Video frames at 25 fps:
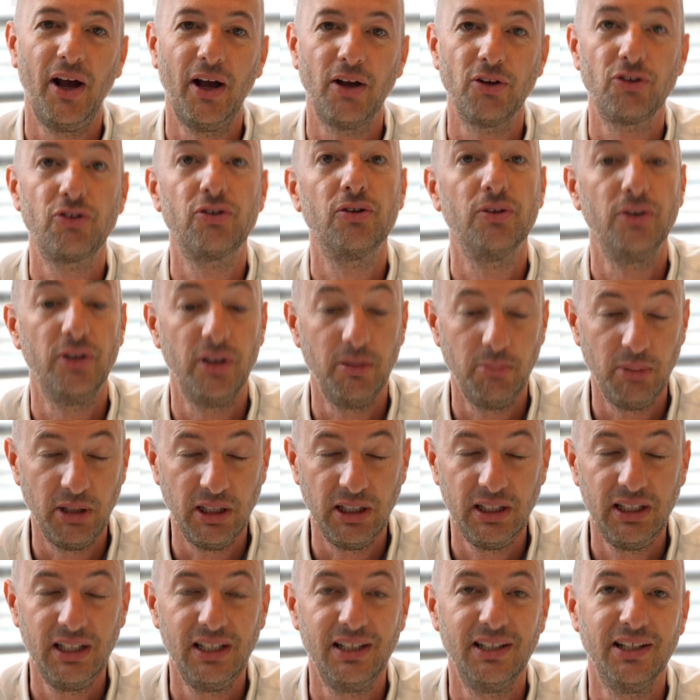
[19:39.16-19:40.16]
should it be
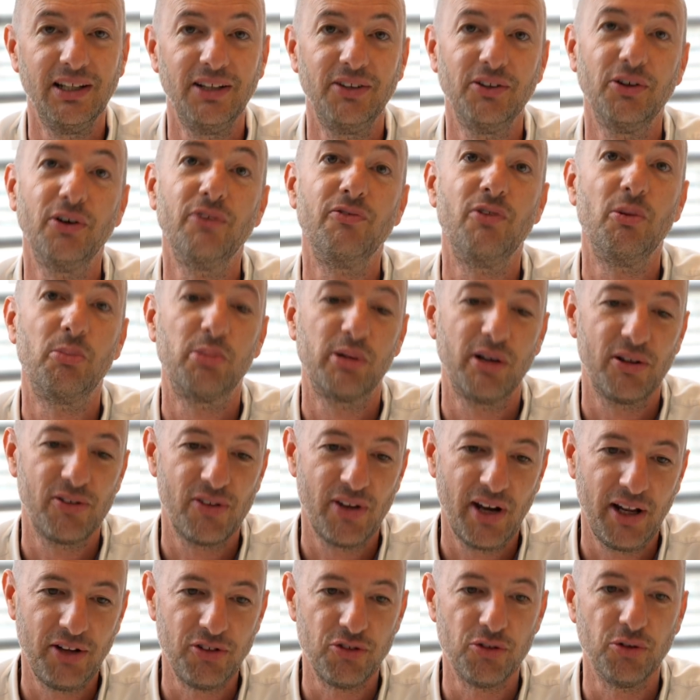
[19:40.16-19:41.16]
needed, of the
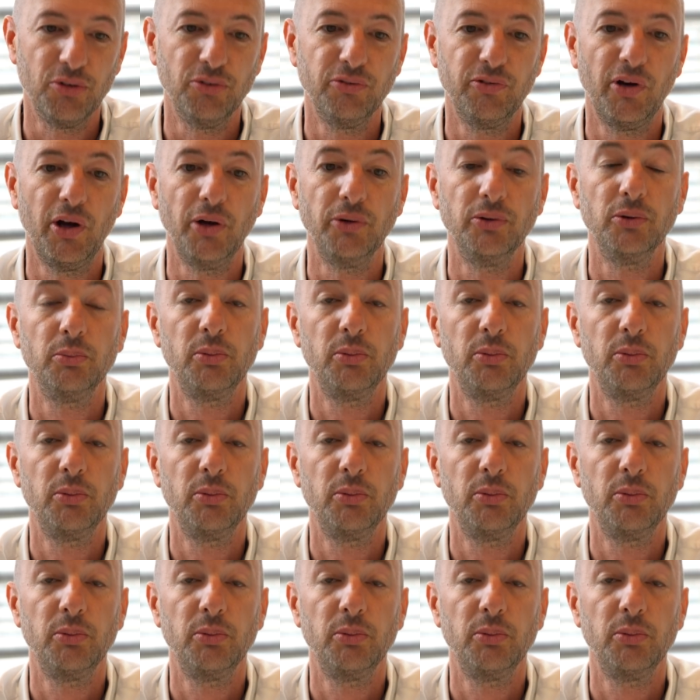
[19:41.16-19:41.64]
presidential vote.